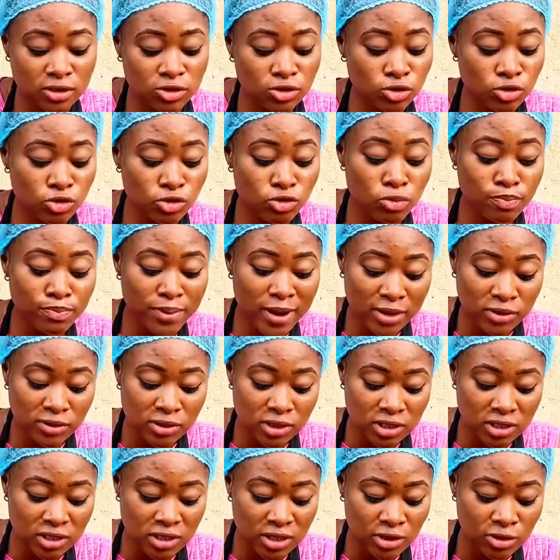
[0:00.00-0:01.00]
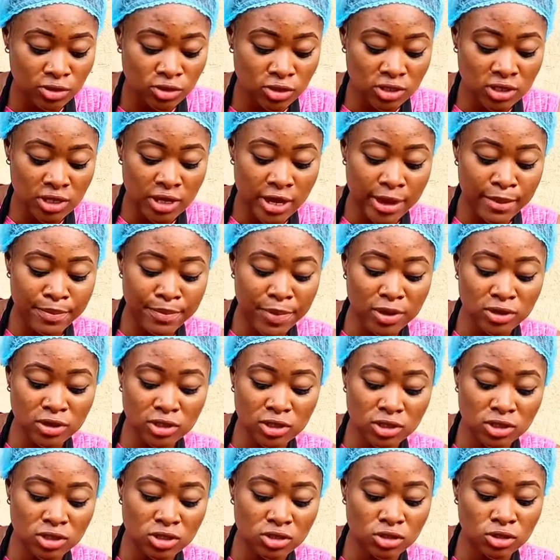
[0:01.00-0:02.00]
So you pound it. You see, I pound
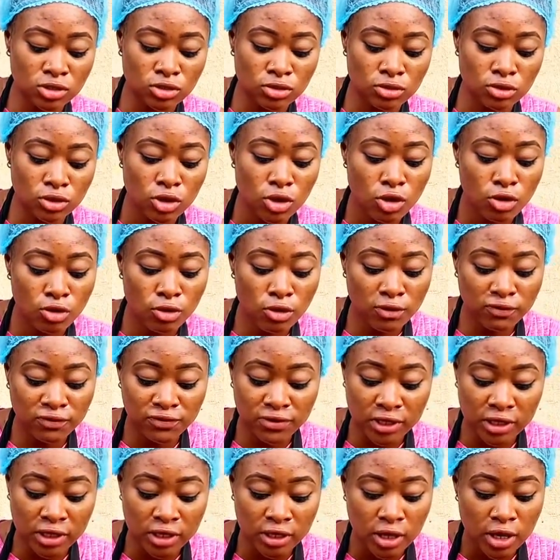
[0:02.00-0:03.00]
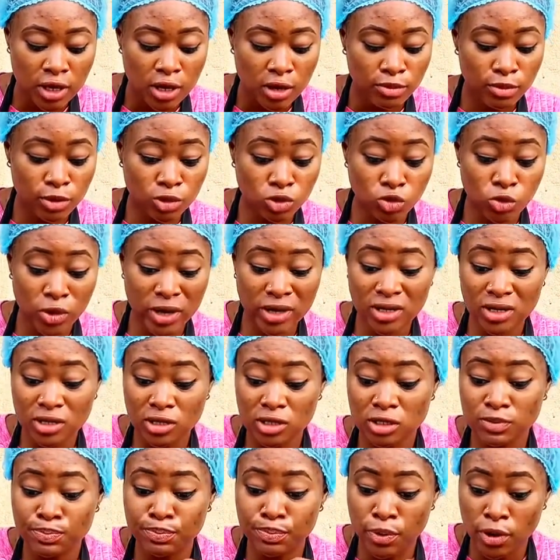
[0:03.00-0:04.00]
it roughly, but when
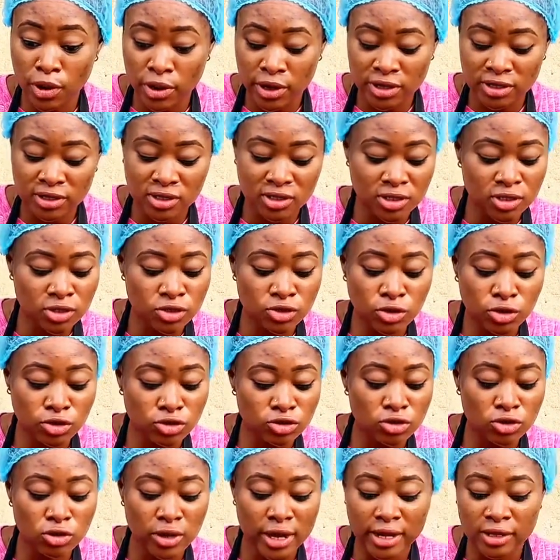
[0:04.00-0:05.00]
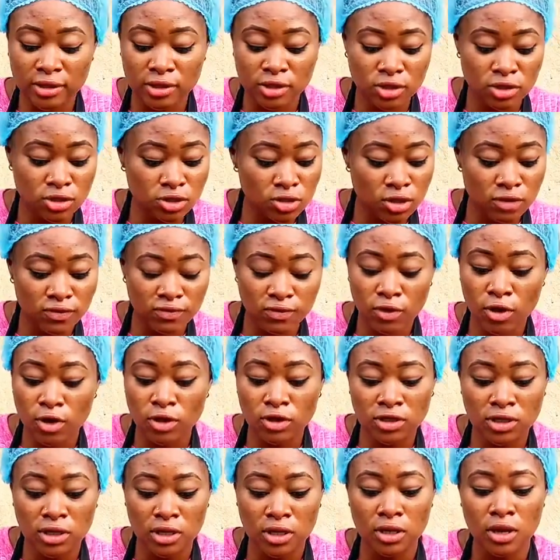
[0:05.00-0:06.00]
it boils, it's going to like dissolve. All
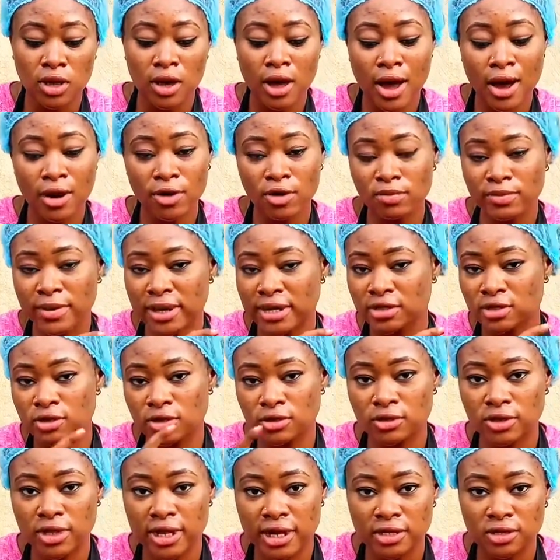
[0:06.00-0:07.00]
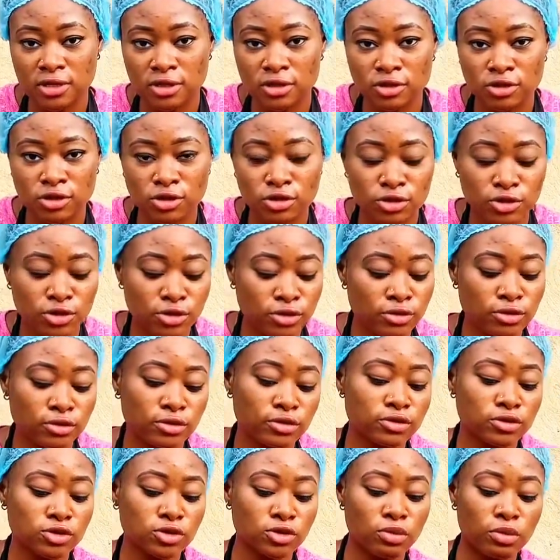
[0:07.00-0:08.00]
the aroma is going to get into your
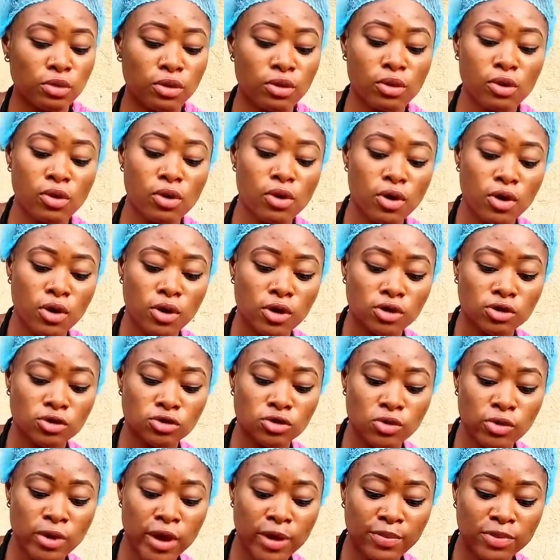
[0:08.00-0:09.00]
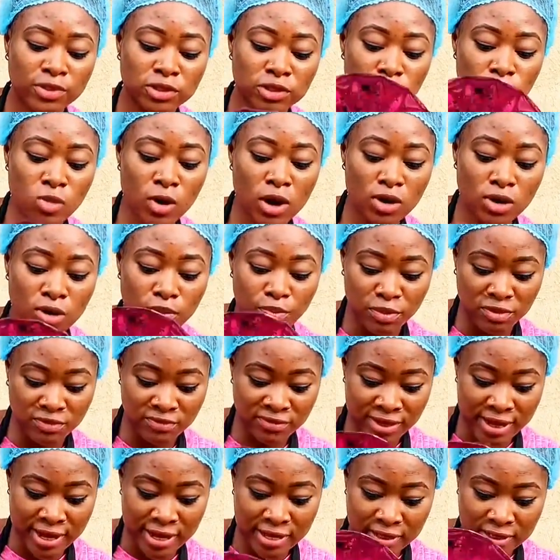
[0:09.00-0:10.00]
ZOBO. So we are putting 1 cup of
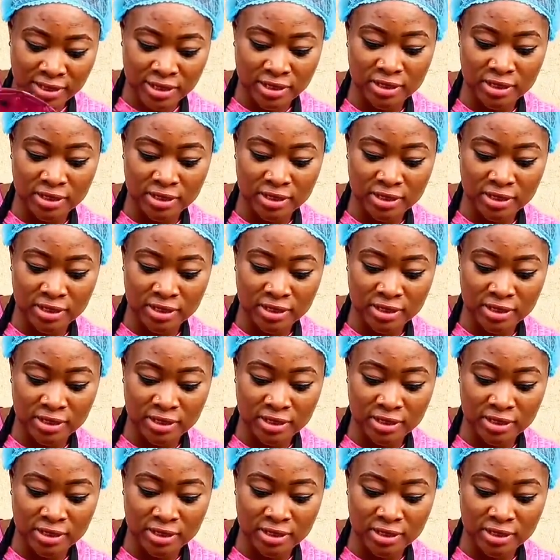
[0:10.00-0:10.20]
that.